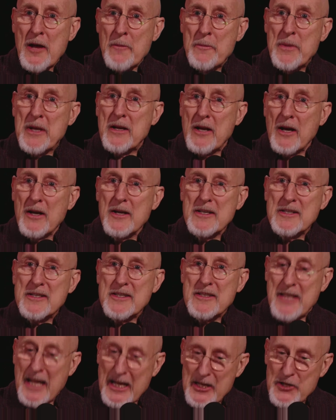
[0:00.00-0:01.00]

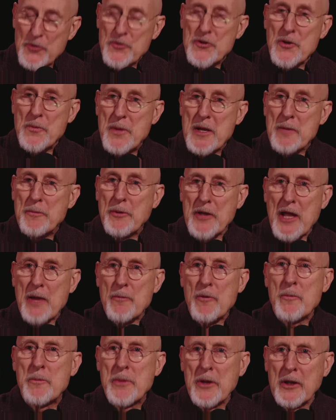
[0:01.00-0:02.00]
because they knew the people they
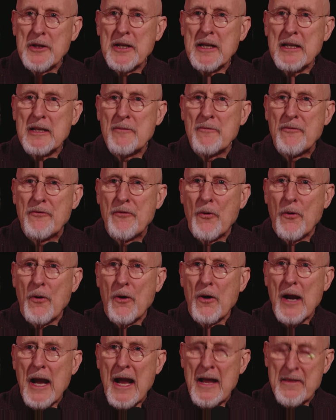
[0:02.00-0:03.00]
were building them
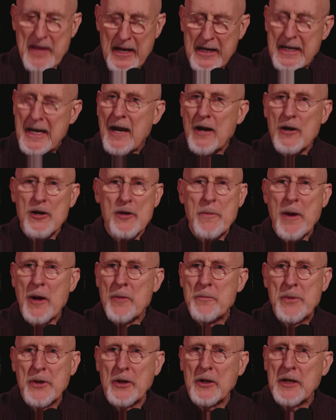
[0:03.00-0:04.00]
for and they cared
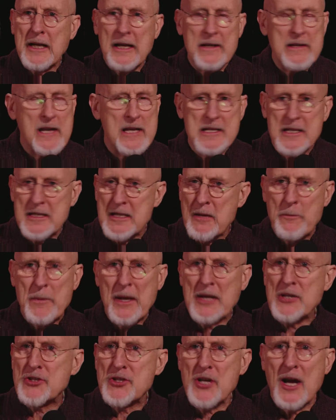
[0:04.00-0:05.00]
about building and they did the
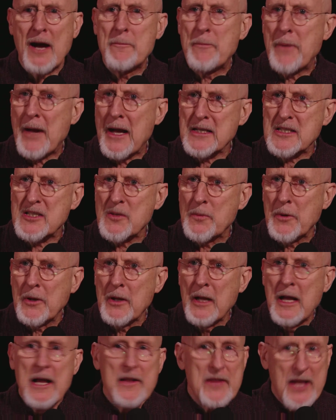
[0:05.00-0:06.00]
best job
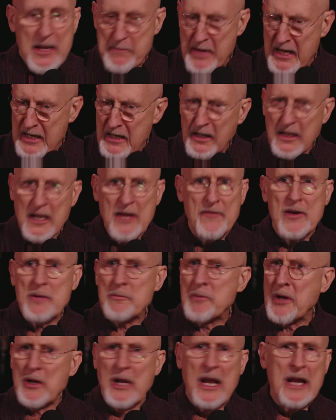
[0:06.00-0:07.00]
possible. They made a living,
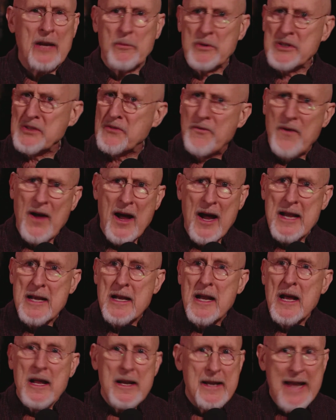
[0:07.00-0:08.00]
but and it was fine.
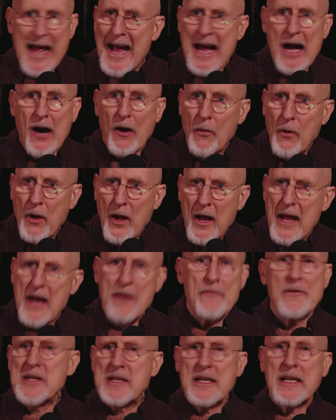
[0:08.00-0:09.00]
Now
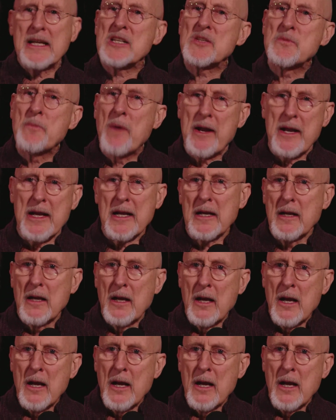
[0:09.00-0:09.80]
everything is money.